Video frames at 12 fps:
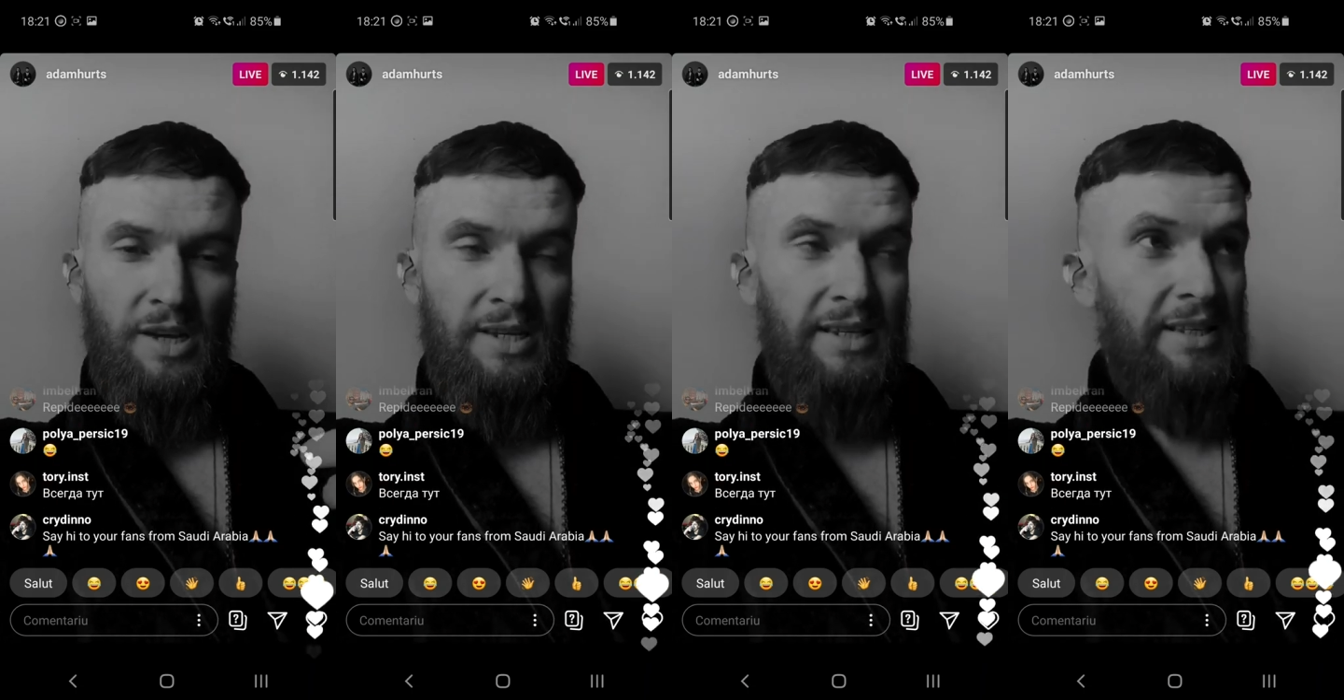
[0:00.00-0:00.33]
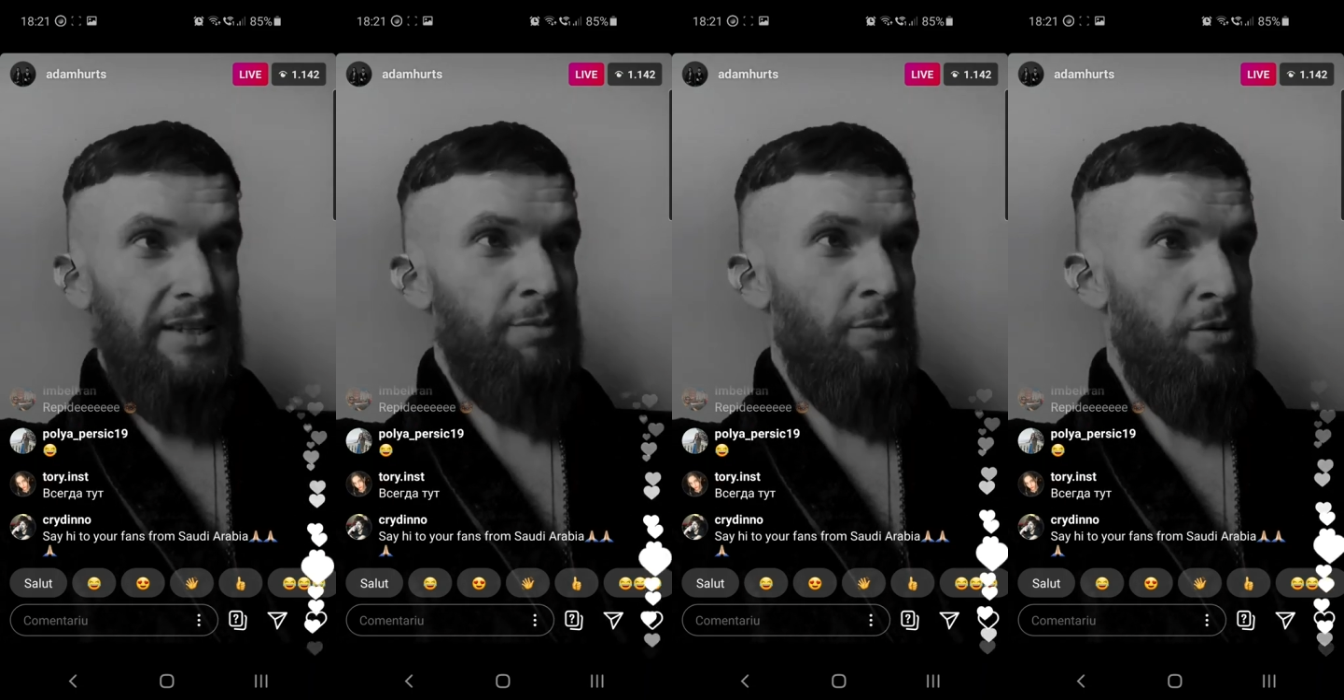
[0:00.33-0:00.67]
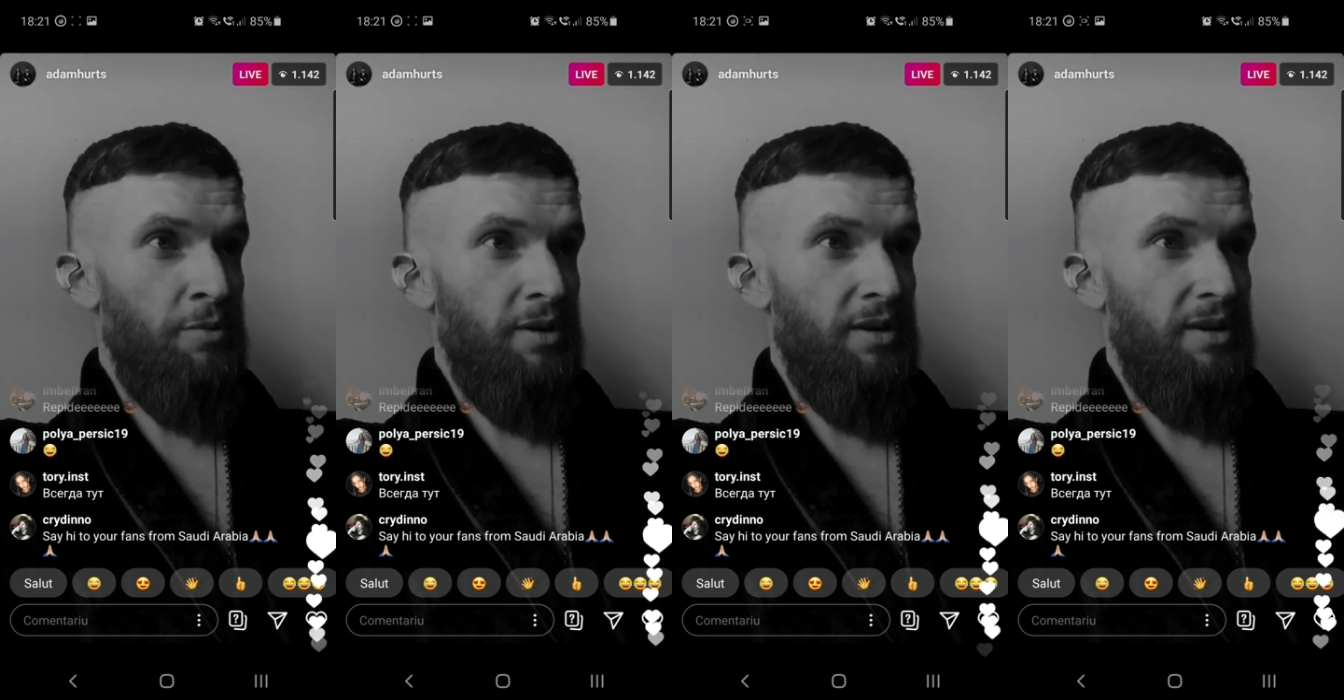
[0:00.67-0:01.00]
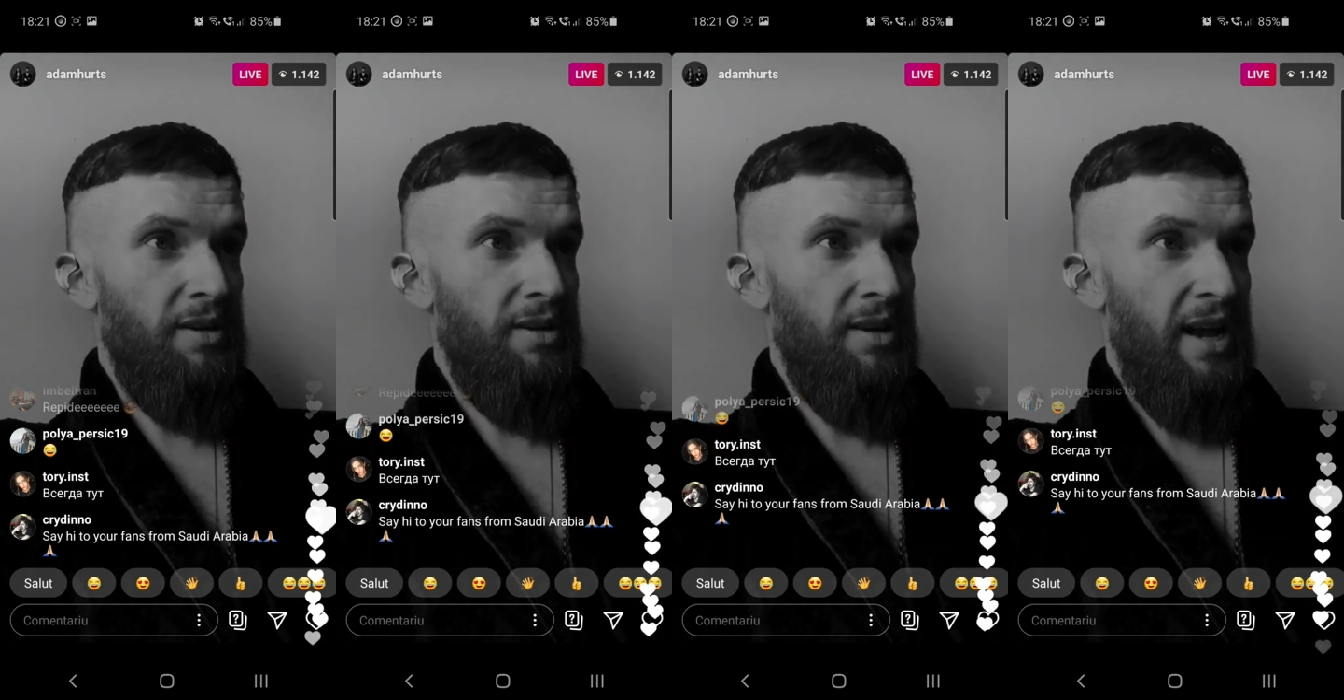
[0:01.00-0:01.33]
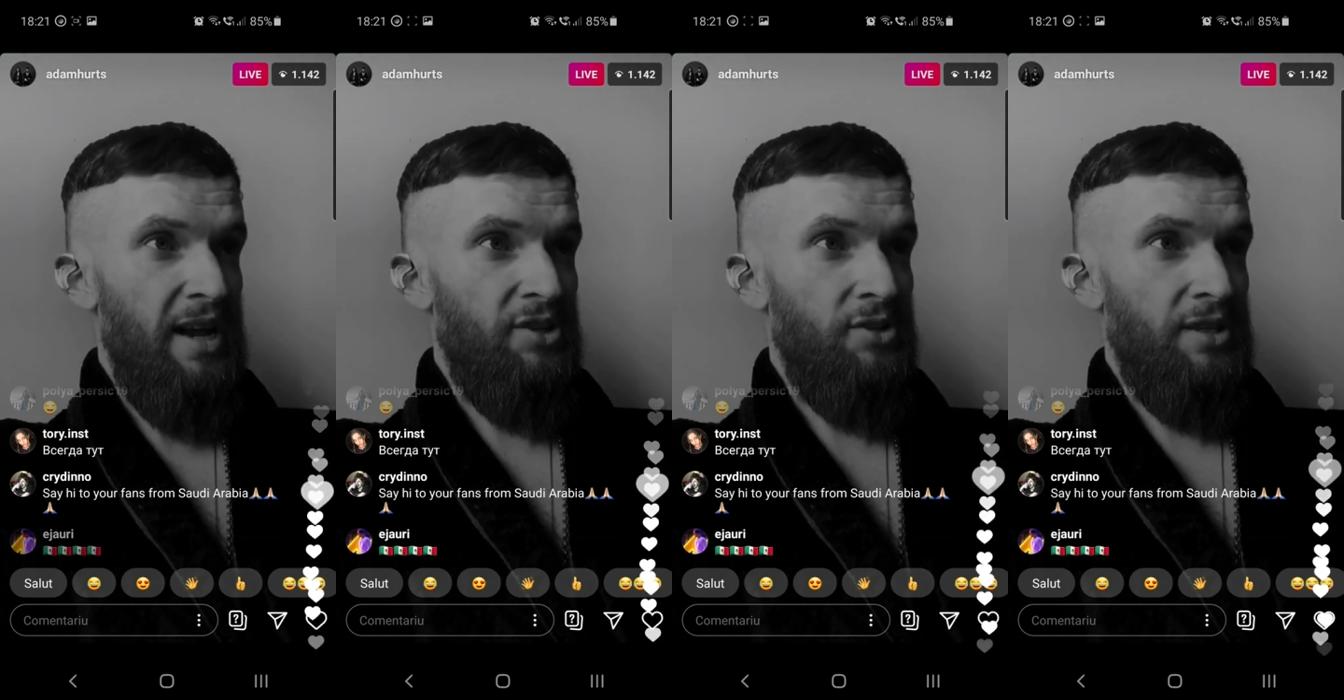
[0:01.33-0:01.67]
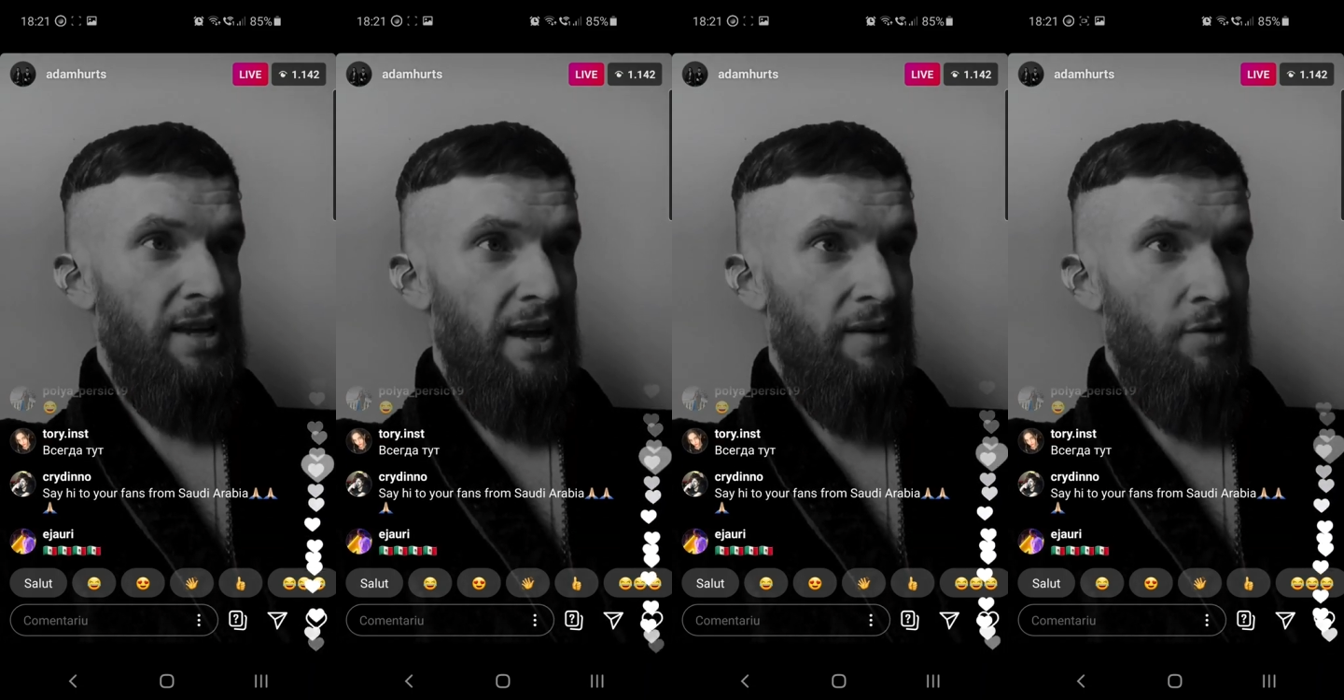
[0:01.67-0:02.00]
And in this moment, I
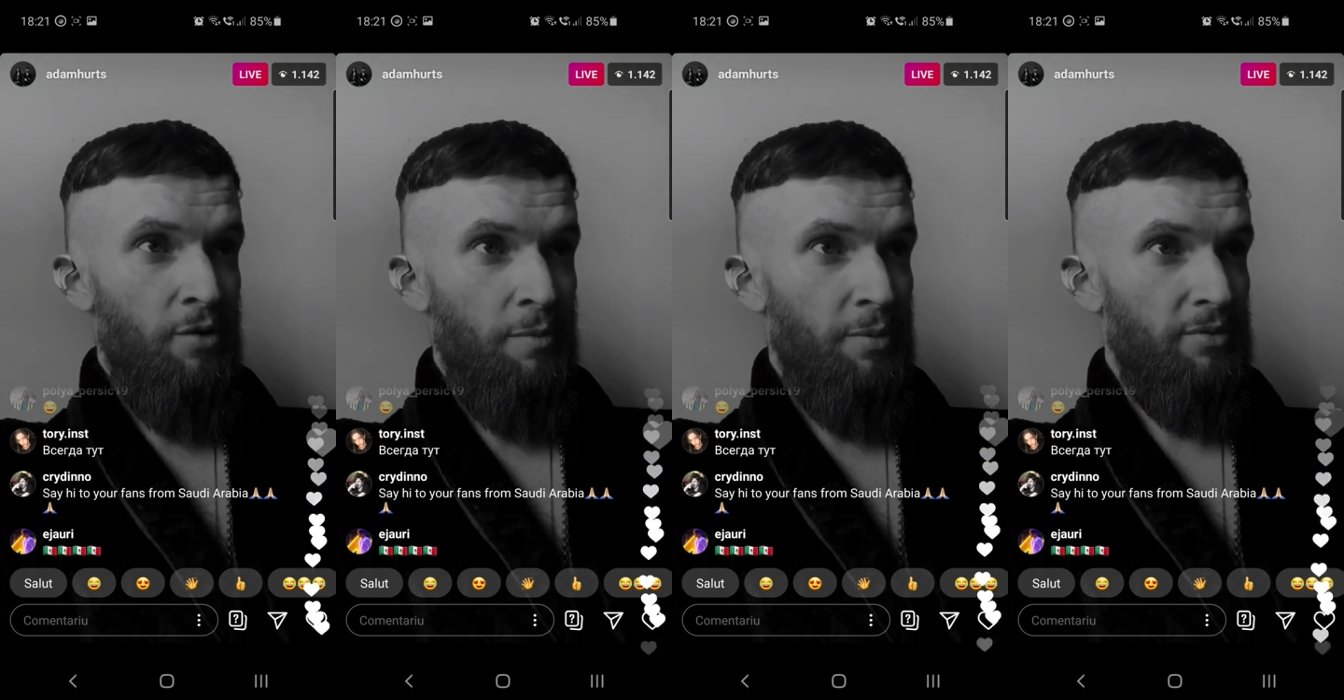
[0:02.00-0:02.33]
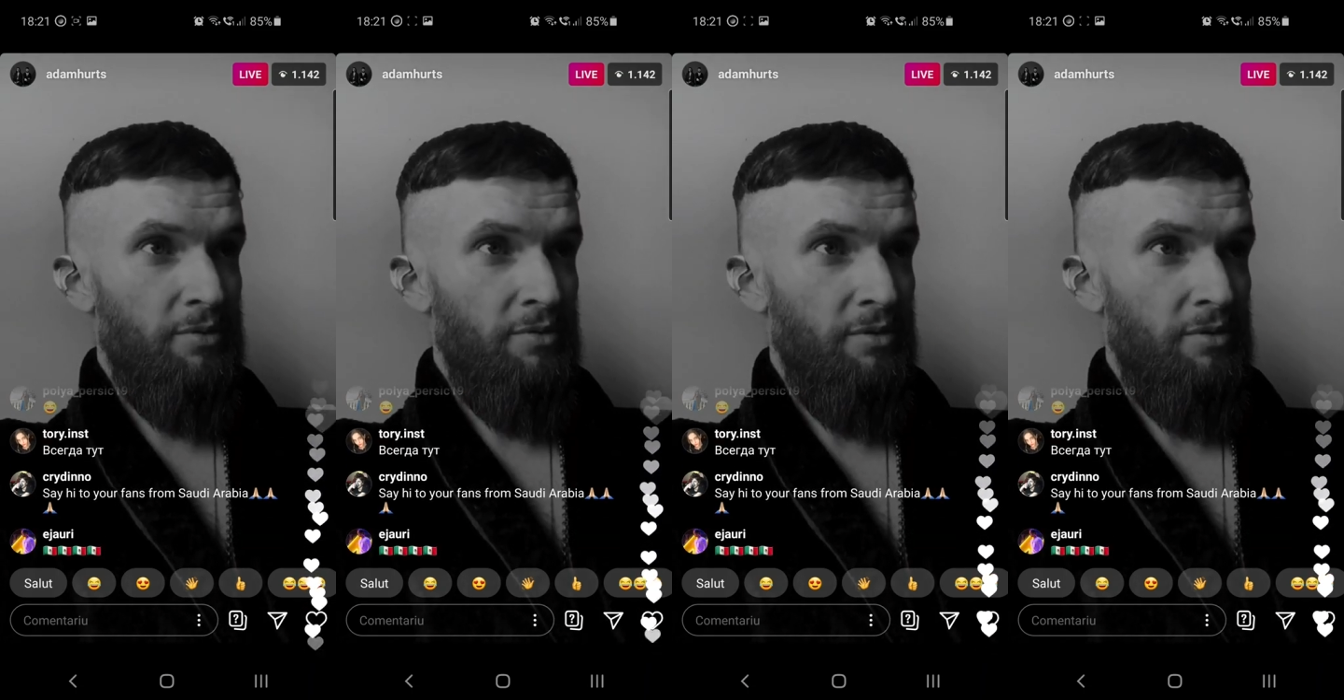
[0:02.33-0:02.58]
just gave up.